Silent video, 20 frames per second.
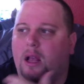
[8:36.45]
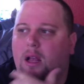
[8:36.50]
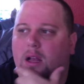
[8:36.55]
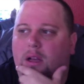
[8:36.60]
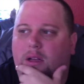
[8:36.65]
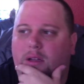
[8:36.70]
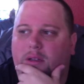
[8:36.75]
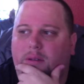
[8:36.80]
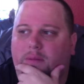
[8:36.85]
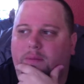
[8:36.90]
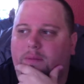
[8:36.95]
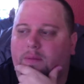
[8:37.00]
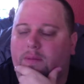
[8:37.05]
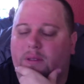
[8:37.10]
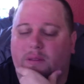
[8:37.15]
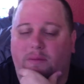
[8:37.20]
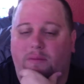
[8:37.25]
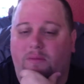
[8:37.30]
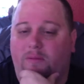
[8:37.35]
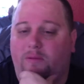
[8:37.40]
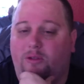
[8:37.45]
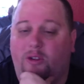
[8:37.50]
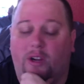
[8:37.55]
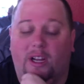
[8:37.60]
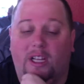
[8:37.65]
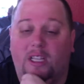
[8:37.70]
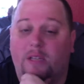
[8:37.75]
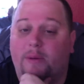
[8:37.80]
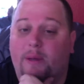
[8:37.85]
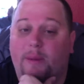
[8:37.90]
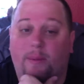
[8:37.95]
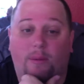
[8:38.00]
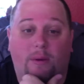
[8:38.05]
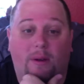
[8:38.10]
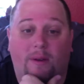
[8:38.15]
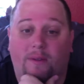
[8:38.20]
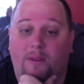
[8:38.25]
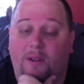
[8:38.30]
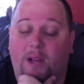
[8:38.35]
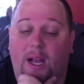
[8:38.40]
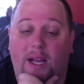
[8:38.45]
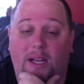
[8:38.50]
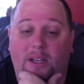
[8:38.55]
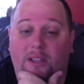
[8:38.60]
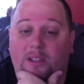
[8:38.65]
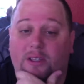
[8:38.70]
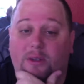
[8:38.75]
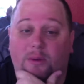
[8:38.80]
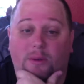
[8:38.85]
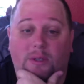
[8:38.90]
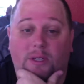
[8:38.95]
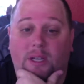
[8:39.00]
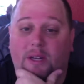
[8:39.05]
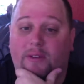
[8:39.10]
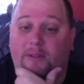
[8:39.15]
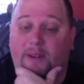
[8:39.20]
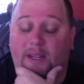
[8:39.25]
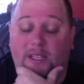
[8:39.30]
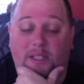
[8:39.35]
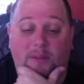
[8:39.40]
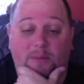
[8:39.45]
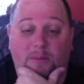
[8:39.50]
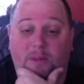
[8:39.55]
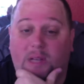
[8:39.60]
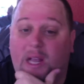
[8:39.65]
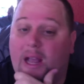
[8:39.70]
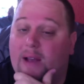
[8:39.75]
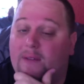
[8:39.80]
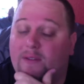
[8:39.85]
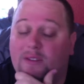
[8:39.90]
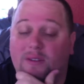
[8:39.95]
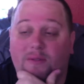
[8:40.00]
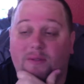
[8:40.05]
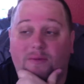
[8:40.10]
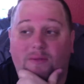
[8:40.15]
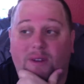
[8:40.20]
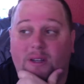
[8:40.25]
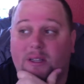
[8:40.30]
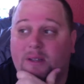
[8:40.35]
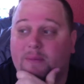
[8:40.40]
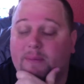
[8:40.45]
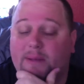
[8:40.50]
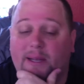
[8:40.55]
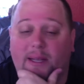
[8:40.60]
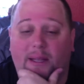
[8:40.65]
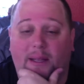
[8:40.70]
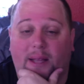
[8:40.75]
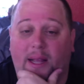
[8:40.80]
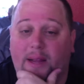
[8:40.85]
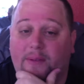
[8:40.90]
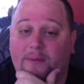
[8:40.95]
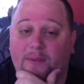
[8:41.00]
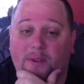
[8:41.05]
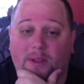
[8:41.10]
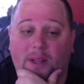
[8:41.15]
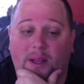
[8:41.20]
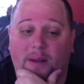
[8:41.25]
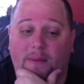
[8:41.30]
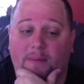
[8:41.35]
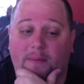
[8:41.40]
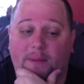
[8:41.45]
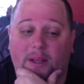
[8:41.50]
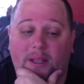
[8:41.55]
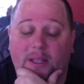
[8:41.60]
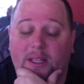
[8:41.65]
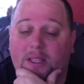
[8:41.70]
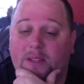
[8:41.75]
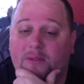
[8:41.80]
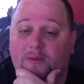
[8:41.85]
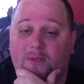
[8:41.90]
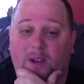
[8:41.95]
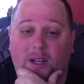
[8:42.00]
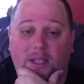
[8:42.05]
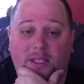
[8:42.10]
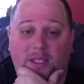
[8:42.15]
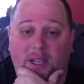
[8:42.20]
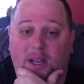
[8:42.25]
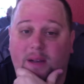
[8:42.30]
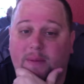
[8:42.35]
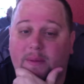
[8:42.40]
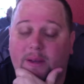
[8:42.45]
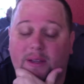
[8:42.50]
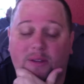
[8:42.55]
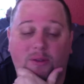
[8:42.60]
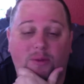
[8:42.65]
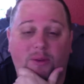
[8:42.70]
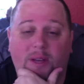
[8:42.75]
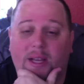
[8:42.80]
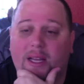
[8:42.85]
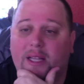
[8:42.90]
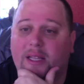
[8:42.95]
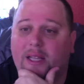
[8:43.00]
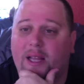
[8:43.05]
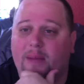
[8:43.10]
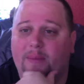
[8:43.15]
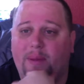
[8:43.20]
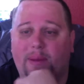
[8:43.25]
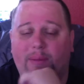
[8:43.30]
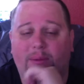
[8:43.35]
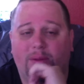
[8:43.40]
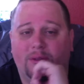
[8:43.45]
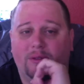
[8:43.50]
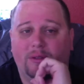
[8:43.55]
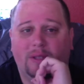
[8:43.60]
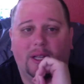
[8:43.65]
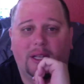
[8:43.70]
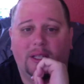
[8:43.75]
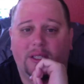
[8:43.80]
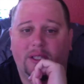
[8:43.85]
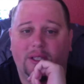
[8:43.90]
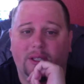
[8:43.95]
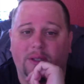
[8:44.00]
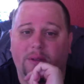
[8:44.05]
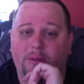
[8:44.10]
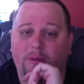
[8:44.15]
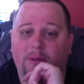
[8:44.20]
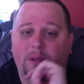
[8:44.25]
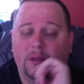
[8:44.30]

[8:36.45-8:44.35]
Um, trans people have the highest suicide rates, and we have to fucking be a light for them. And it's fucked up, and you can't let people do that to you.